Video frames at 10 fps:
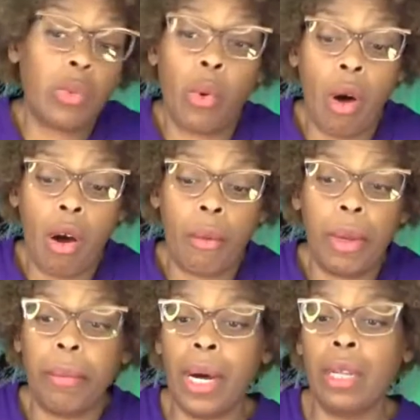won't harm
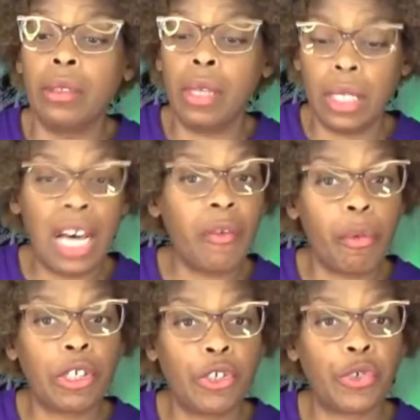it. But a lot of
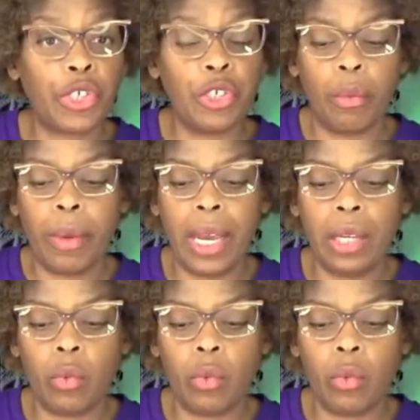brushes are still made